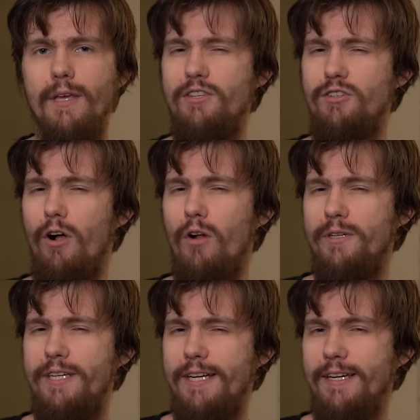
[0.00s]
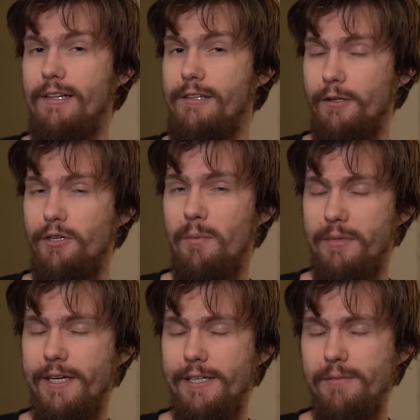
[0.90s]
It's already getting a little
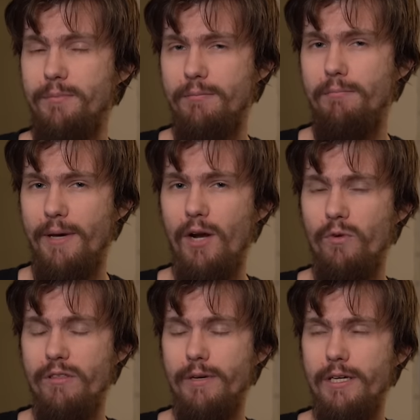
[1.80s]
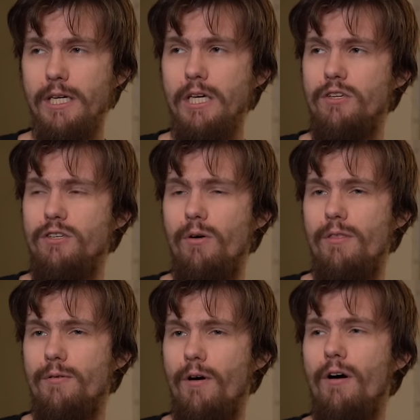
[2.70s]
complicated, but bear with me. So
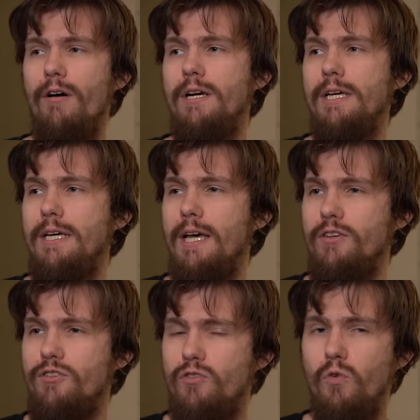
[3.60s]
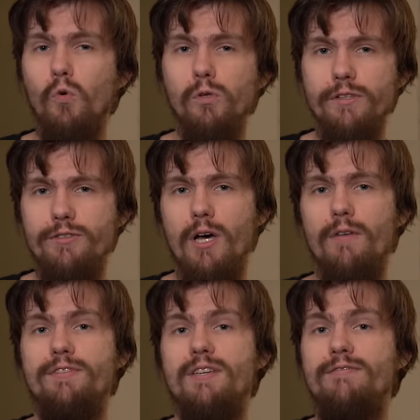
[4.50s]
there are schools
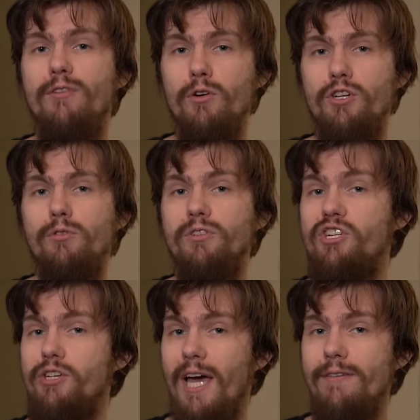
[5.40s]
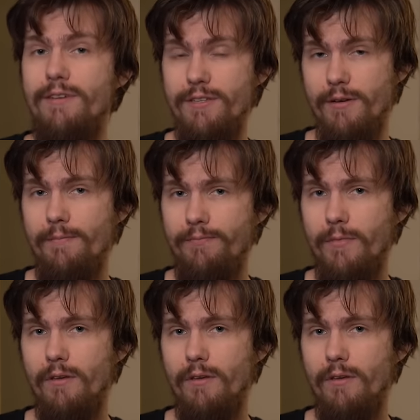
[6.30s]
of devotional Shaivism,